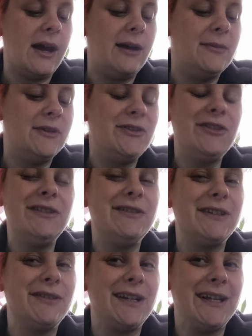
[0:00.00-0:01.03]
I'm not sure
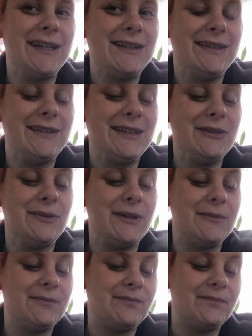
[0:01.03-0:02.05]
if I like this
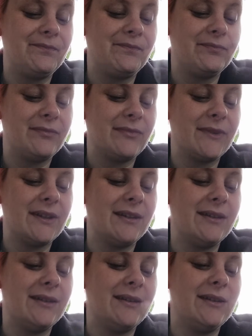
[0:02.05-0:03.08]
one,
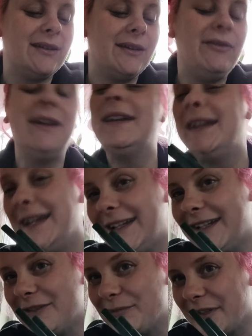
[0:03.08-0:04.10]
if I like it
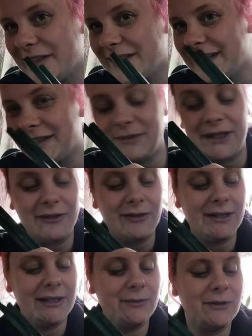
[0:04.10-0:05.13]
as much as my
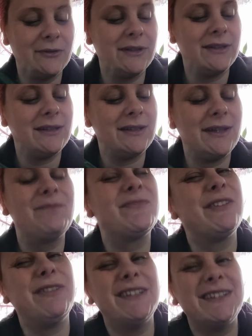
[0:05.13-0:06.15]
colleague one, or
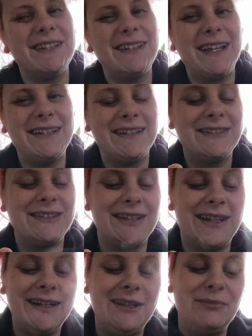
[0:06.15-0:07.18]
if I like that
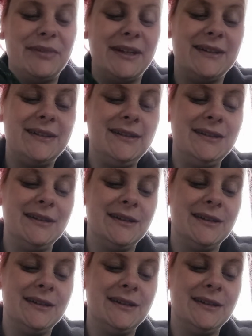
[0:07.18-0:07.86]
slightly better.